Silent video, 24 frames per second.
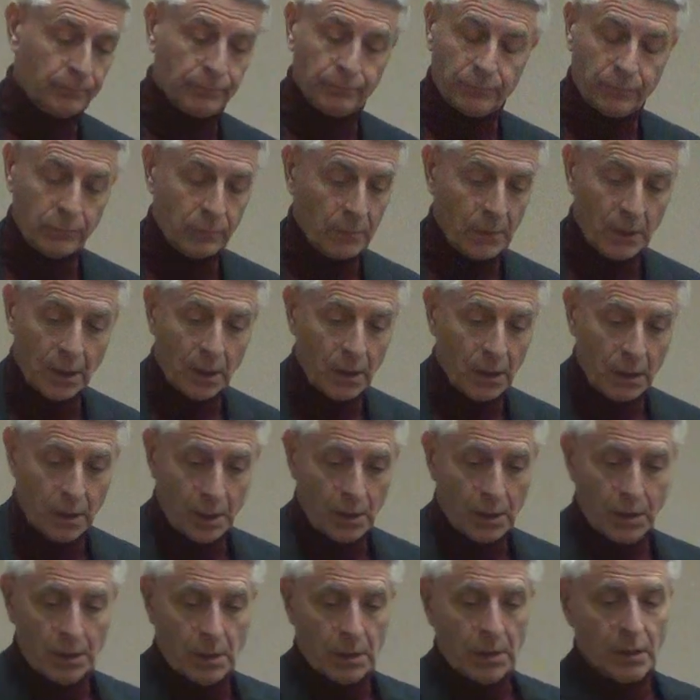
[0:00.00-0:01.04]
then if, it,
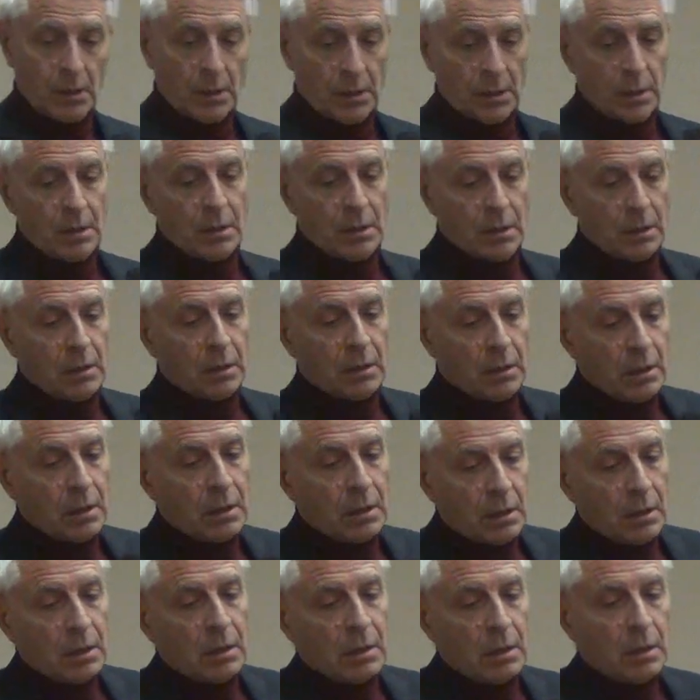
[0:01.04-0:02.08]
if it comes to
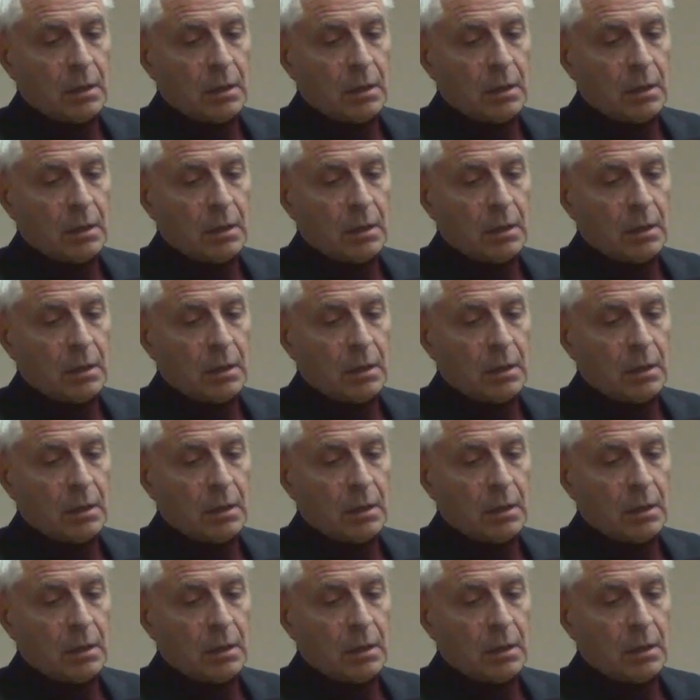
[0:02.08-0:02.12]
this